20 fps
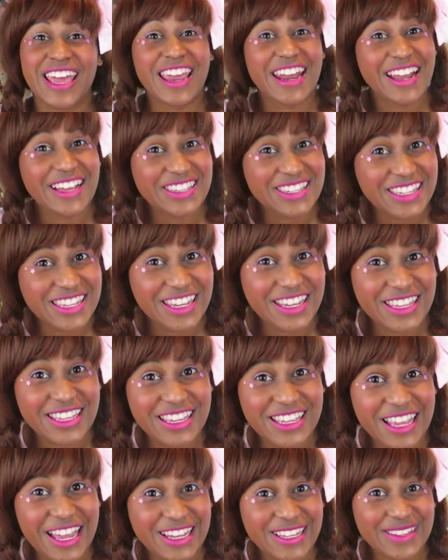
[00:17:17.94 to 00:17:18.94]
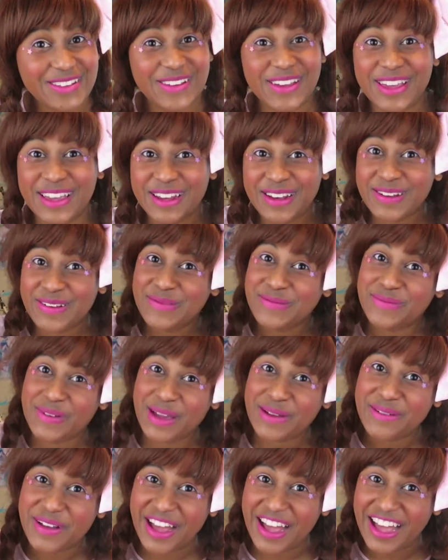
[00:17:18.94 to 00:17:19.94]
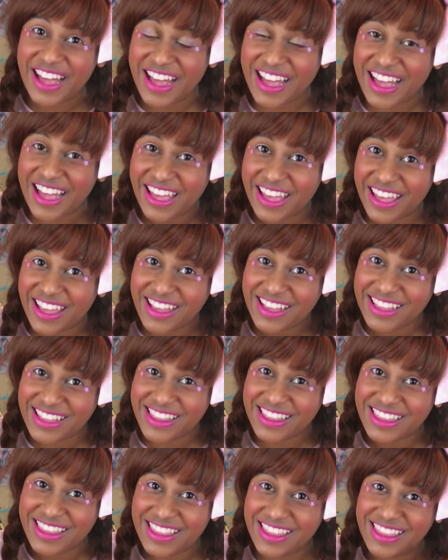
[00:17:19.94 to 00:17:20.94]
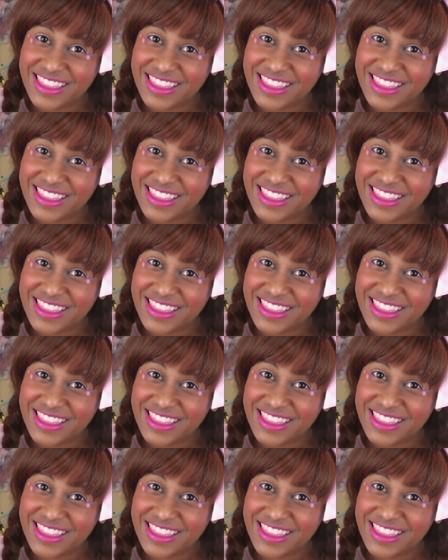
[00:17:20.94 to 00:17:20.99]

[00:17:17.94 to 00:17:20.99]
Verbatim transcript: And I'll see you in the next one. Bye bye!